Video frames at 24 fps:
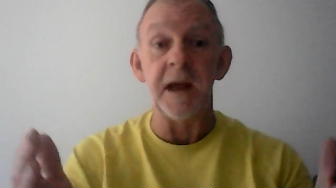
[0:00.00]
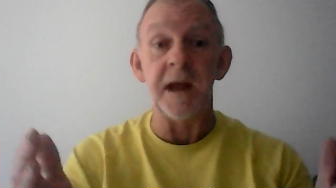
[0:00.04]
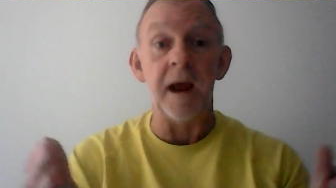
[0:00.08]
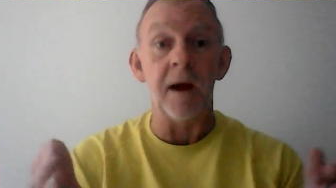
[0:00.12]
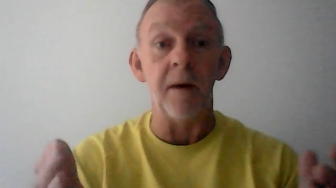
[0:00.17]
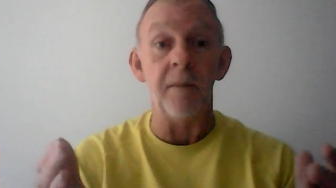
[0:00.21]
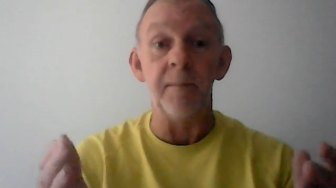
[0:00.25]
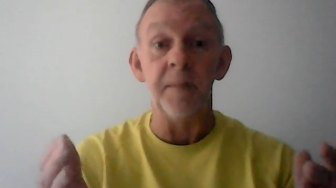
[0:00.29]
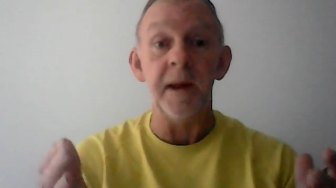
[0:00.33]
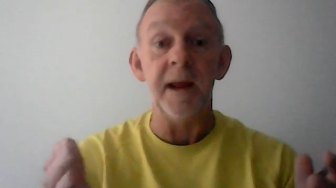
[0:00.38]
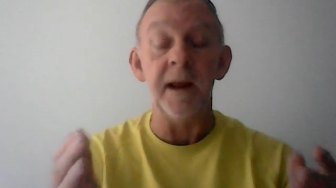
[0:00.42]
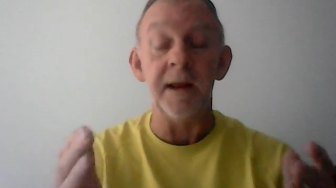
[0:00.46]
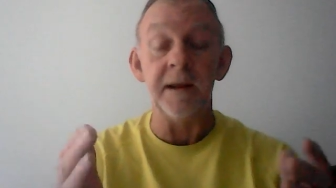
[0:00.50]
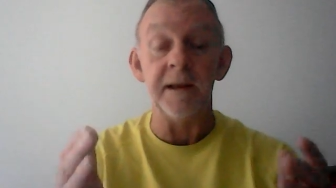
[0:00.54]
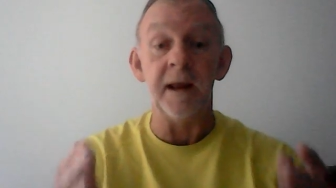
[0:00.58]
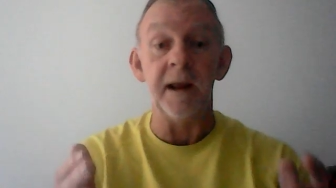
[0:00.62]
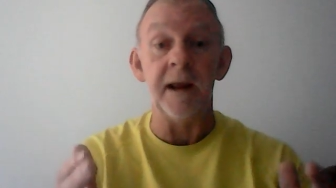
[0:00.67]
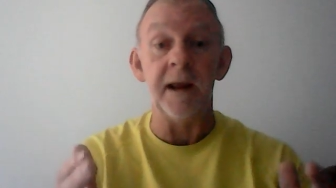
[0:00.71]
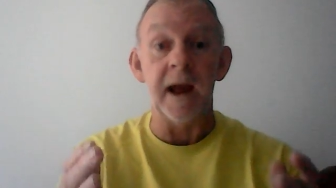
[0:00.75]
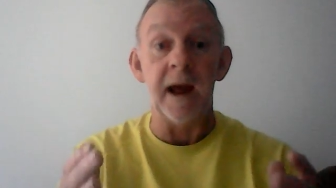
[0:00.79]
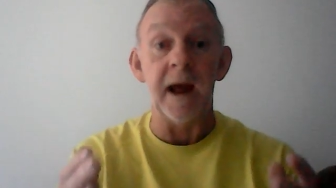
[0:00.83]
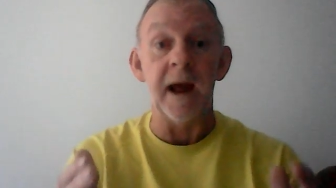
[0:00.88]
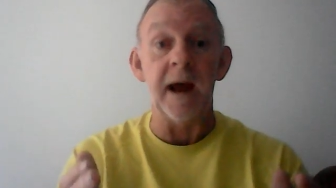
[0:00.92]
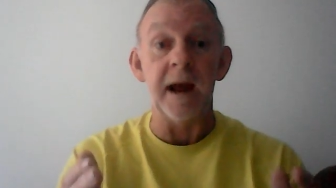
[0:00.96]
how big
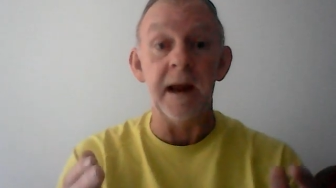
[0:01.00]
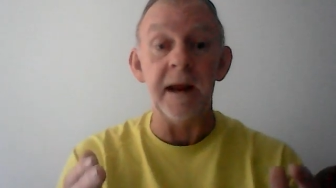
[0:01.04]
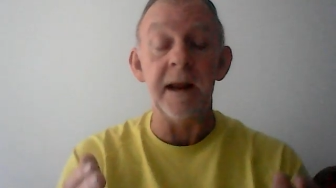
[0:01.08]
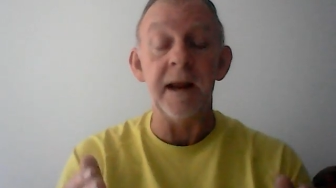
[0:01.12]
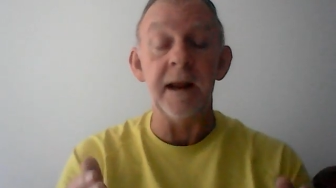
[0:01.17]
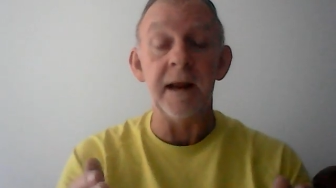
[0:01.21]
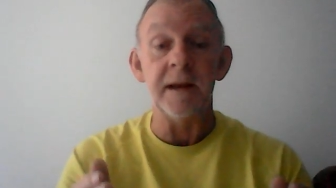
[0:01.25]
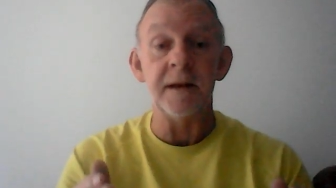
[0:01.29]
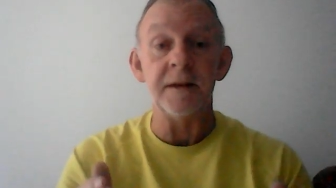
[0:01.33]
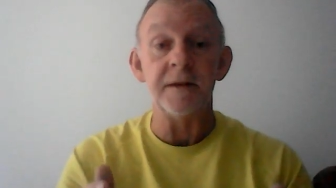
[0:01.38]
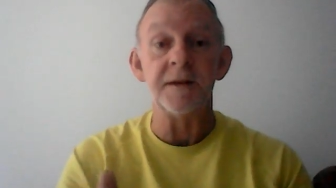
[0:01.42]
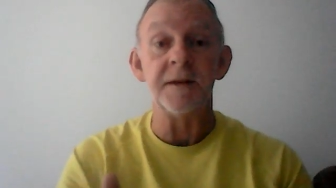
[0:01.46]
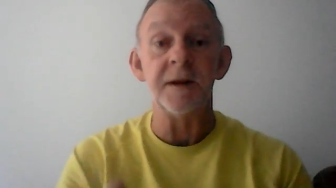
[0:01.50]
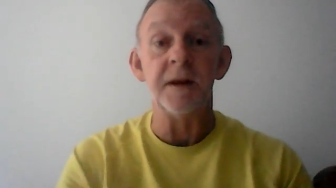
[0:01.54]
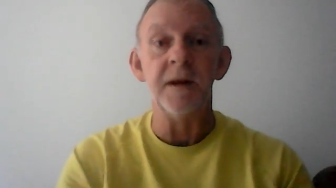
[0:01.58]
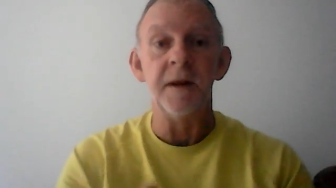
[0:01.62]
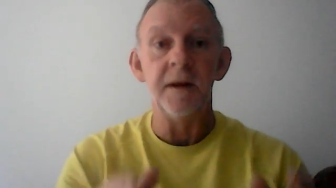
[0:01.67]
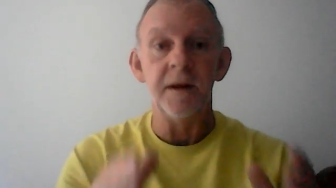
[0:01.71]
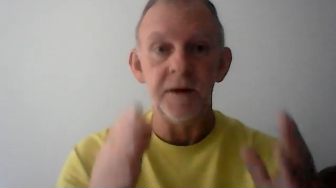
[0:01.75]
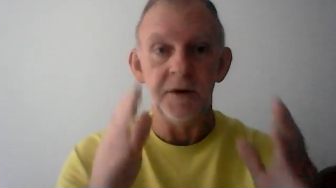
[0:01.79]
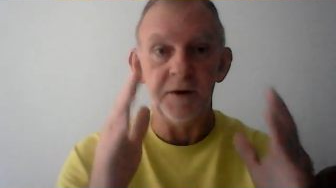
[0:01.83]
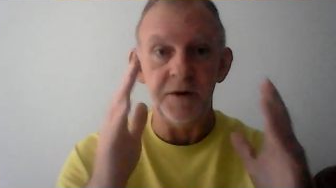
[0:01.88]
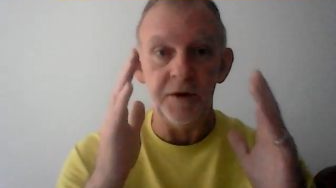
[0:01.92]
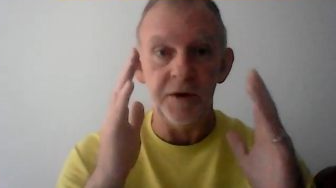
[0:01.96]
the guy is.
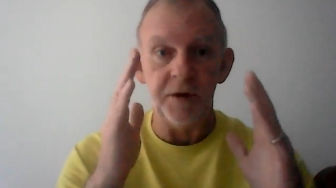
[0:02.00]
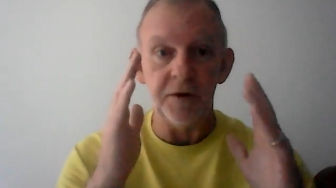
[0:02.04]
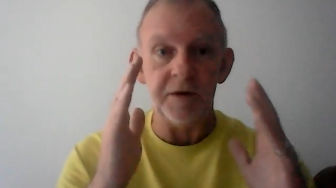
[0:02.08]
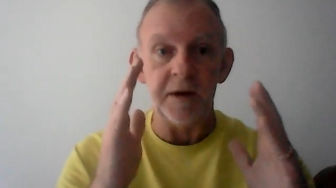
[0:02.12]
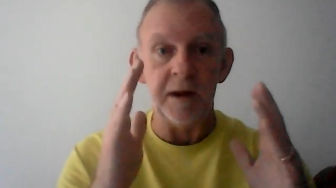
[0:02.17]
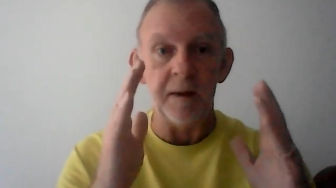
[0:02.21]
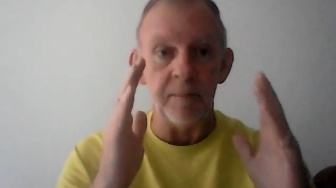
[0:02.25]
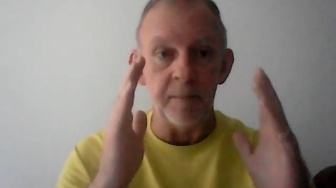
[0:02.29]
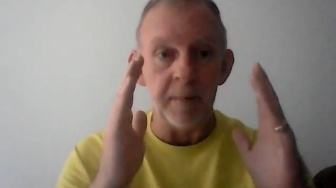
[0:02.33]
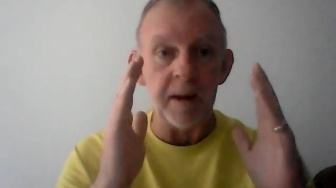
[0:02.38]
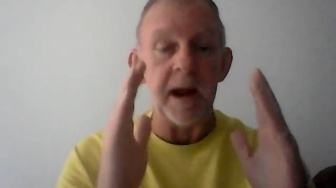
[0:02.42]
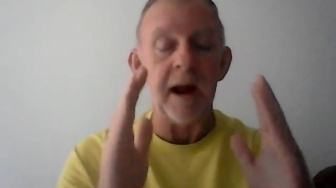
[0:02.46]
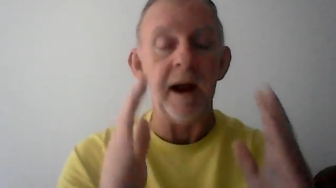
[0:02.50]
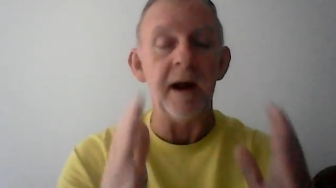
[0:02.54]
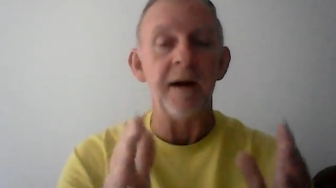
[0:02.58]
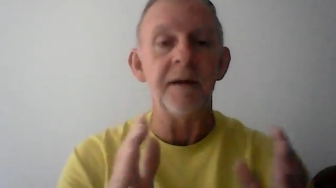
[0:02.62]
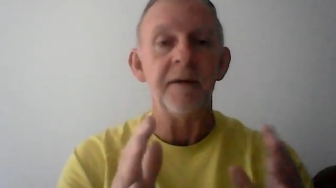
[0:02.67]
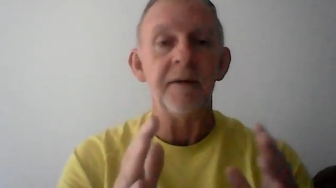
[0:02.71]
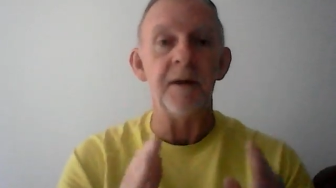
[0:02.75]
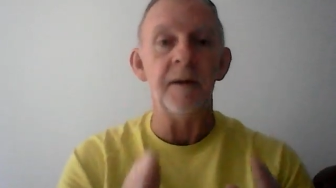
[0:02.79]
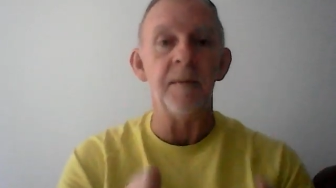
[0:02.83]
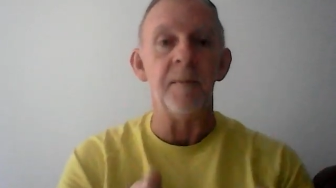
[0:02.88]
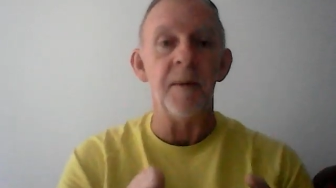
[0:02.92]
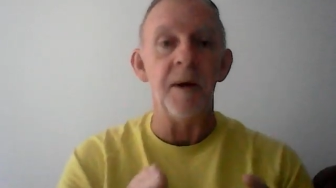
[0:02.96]
You can
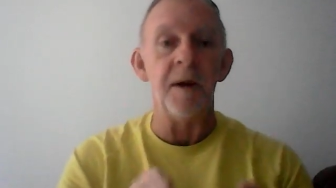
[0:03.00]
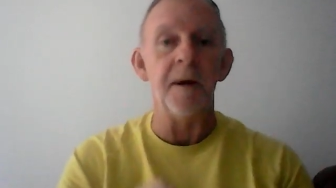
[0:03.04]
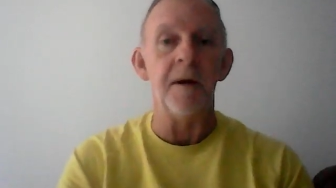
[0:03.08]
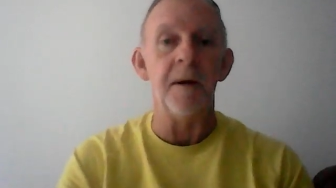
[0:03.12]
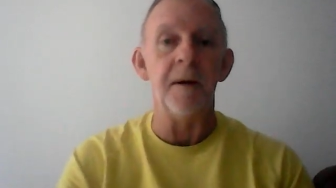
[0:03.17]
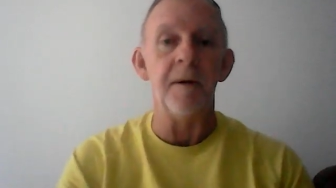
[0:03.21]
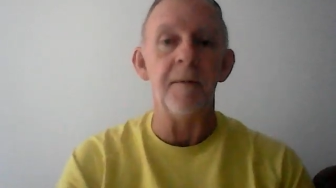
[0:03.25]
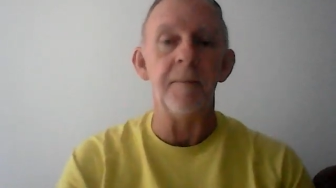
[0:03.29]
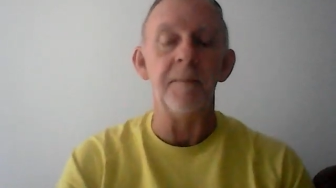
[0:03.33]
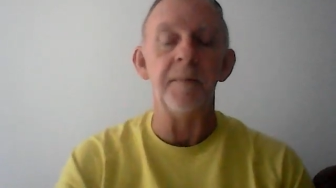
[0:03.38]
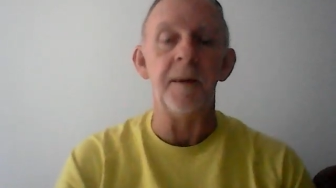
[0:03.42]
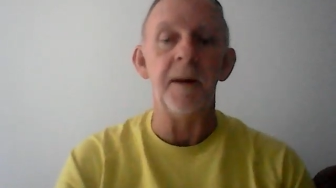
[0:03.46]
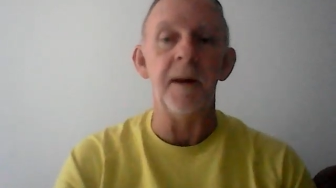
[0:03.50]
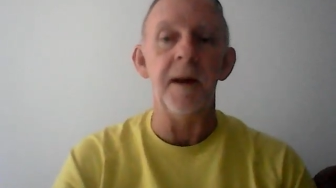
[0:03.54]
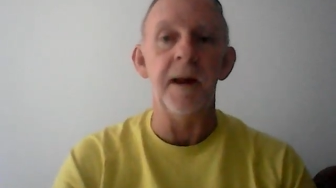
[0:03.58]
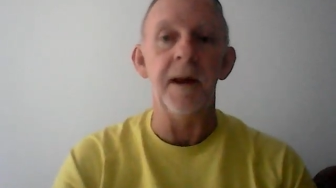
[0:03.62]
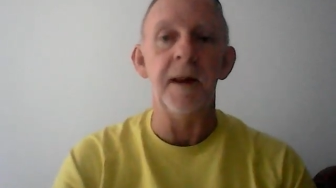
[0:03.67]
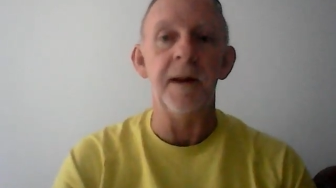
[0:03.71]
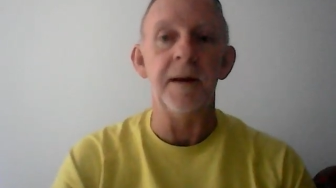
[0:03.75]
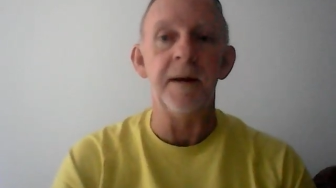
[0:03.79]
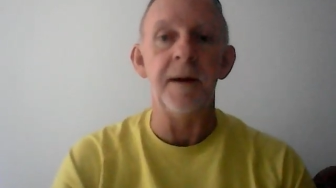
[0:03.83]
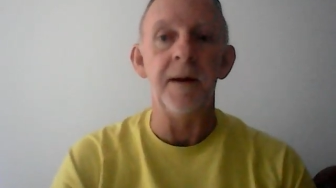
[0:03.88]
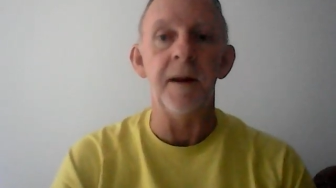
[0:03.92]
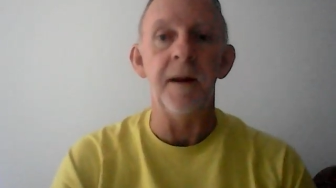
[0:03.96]
back them up.
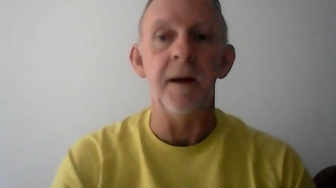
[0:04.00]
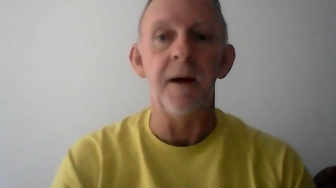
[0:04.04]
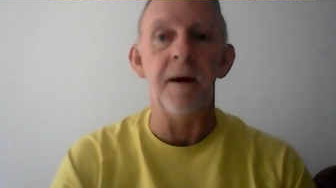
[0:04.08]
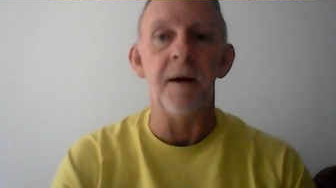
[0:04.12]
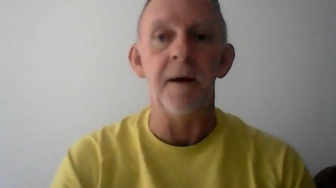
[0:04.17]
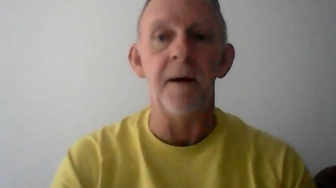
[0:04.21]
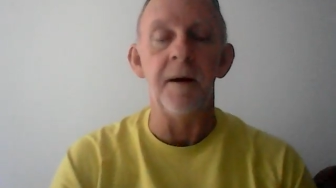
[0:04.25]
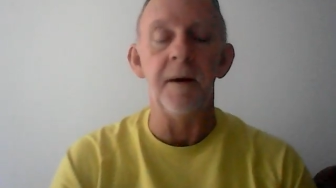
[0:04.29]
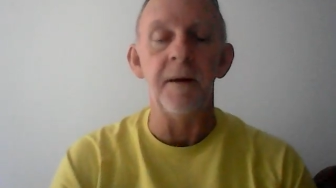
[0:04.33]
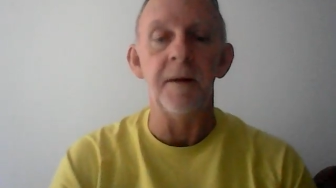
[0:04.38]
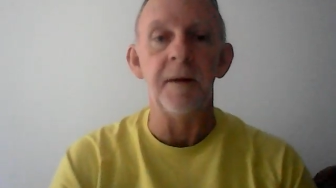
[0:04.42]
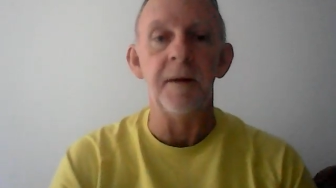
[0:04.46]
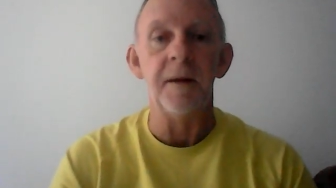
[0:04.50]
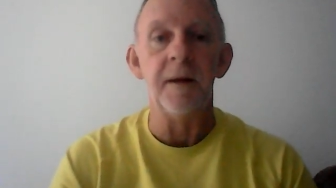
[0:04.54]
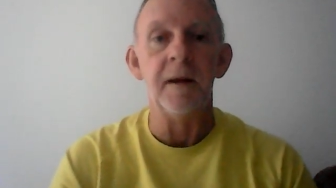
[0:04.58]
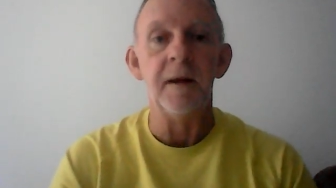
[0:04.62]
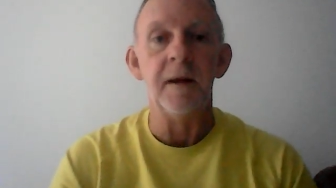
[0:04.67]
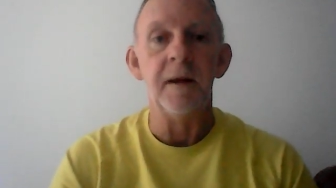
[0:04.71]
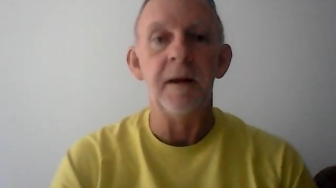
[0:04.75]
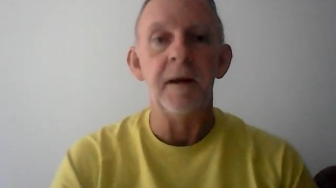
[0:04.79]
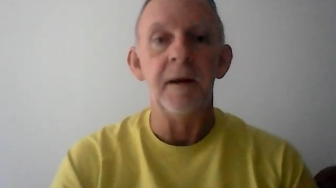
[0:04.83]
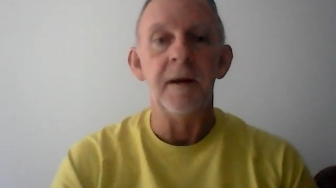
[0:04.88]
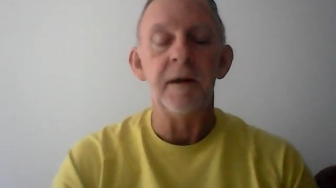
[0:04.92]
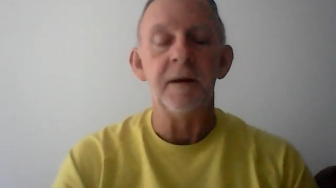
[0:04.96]
And uh,
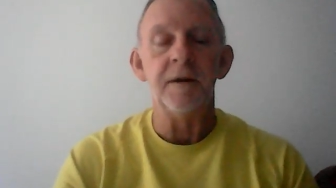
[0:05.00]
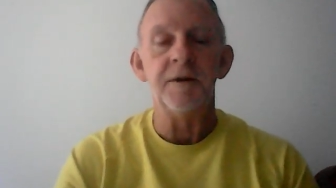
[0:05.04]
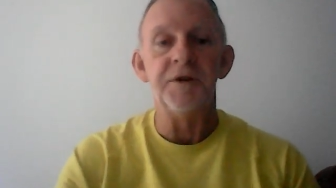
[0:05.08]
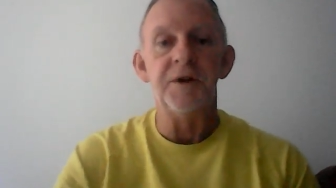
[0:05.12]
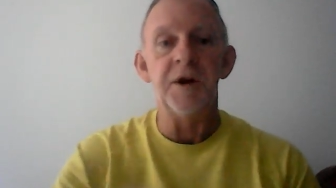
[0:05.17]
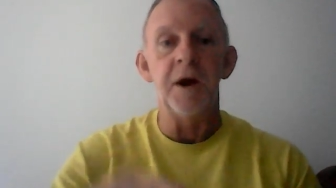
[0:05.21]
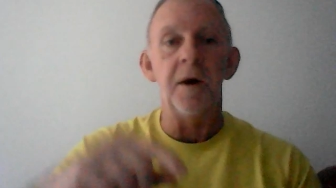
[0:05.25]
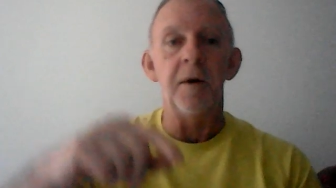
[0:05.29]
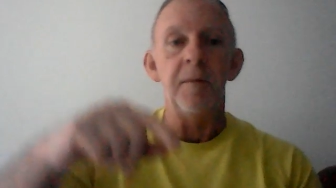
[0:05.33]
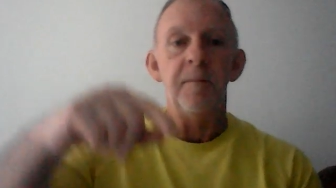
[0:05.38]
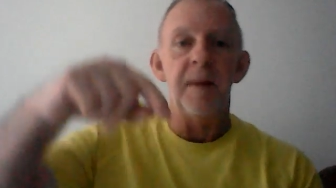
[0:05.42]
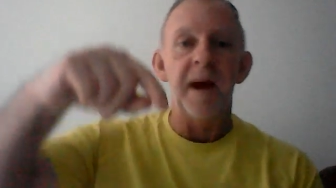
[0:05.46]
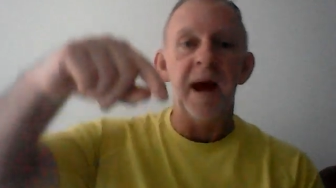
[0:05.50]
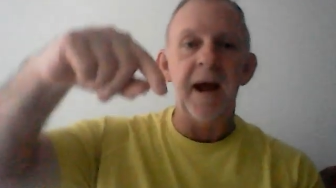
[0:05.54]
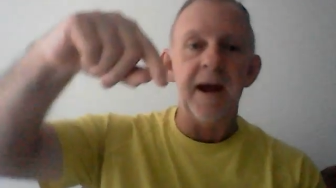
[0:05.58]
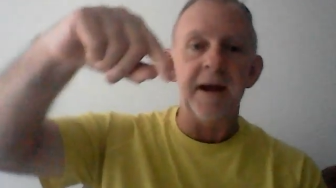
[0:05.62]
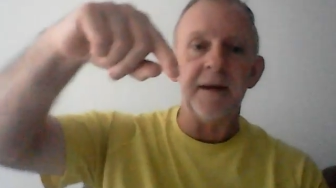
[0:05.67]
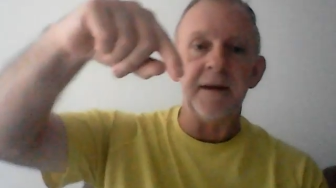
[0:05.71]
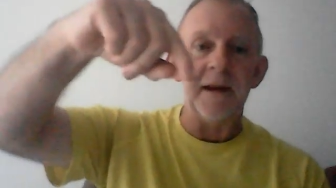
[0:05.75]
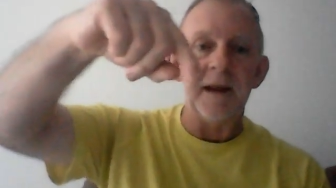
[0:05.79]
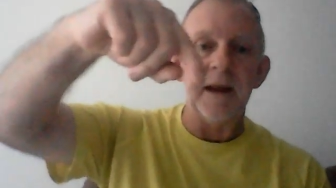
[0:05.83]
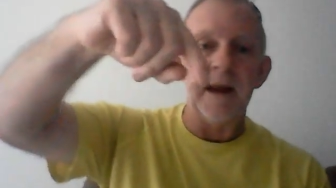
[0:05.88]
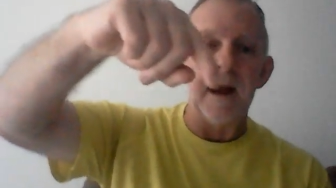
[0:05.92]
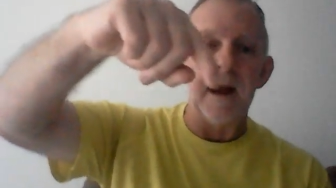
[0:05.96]
Joe backed the